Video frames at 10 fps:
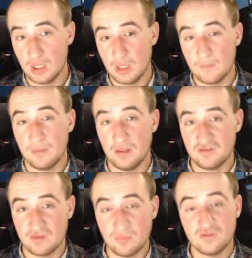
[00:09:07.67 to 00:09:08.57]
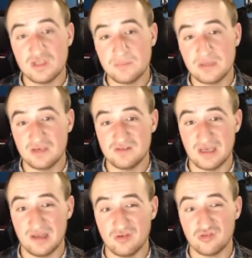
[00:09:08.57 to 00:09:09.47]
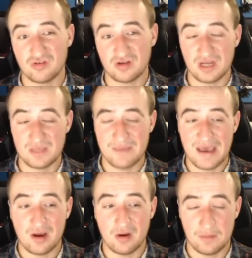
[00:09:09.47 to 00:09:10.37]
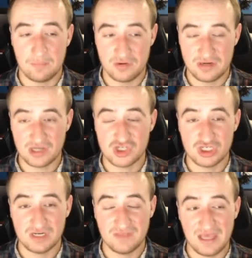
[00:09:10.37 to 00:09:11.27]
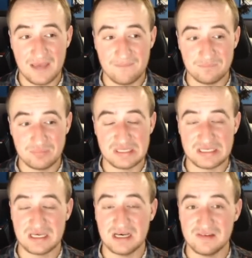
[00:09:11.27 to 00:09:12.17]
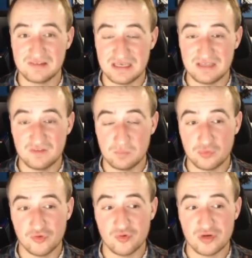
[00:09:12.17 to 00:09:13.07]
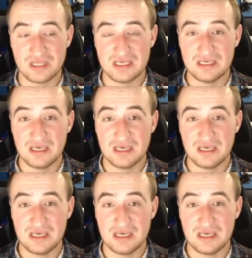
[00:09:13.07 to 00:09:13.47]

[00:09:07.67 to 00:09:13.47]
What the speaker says: But some of the EPA standards are cutting back on the production of that because it's pretty